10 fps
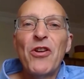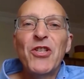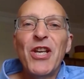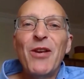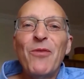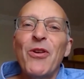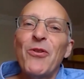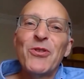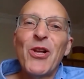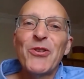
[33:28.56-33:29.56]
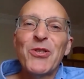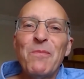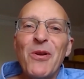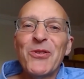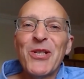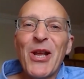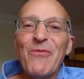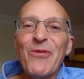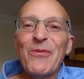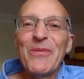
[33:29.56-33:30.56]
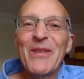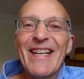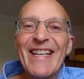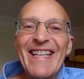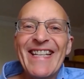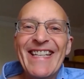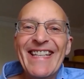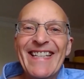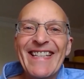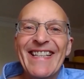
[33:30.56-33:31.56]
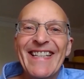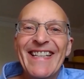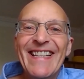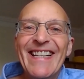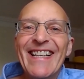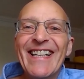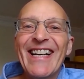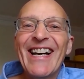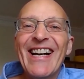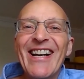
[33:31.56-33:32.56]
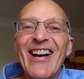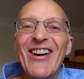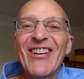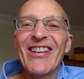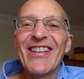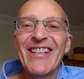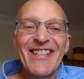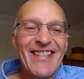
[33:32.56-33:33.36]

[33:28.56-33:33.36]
Great to hear where those last two blogs came from. Yeah. Hager.